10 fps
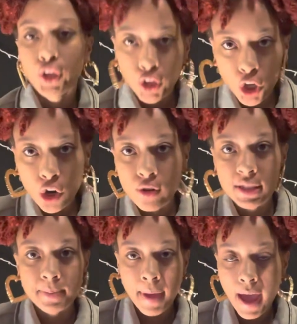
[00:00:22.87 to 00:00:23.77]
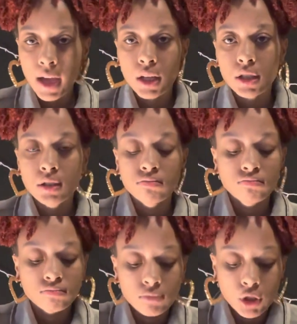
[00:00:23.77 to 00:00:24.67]
Your girl is back.
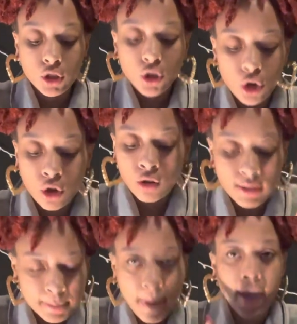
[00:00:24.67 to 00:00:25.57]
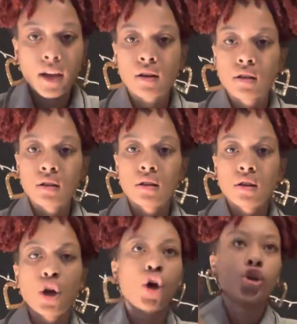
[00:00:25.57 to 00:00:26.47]
Your girl is back.
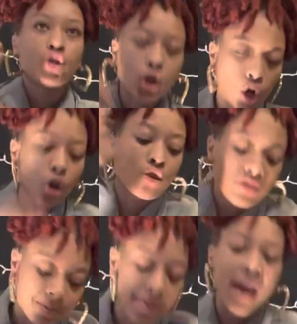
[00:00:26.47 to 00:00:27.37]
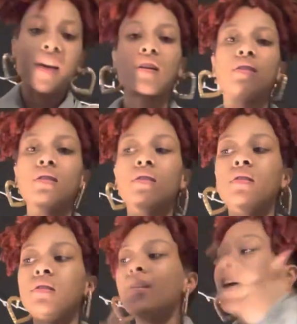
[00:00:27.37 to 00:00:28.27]
Your girl is back.
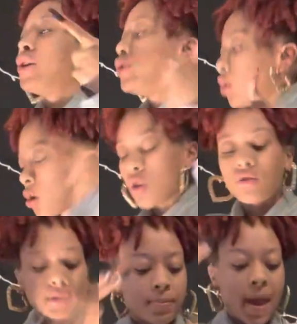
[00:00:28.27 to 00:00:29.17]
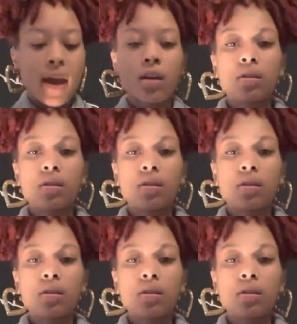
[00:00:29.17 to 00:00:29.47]
Your girl is back.